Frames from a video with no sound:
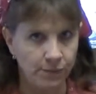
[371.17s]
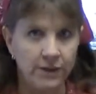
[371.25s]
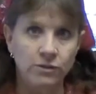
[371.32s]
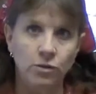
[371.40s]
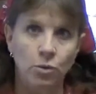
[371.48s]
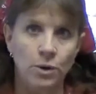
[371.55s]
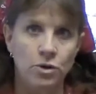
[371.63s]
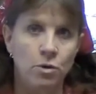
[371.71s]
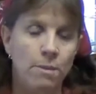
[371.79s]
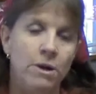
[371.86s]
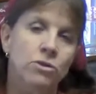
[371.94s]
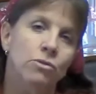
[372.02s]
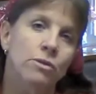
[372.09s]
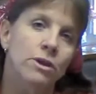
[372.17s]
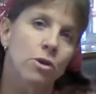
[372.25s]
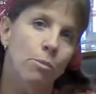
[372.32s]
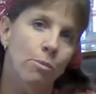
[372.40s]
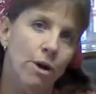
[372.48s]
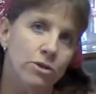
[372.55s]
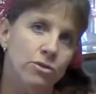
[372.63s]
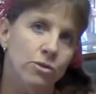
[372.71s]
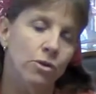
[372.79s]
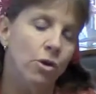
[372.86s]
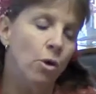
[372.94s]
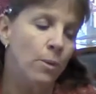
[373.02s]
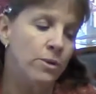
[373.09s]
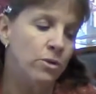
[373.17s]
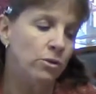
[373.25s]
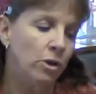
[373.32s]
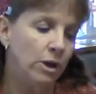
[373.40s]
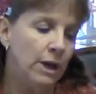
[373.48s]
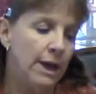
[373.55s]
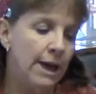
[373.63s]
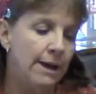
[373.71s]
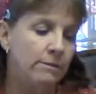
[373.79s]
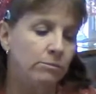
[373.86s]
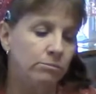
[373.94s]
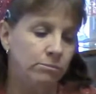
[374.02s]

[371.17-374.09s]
and so when you're measuring your pressure or when you're looking at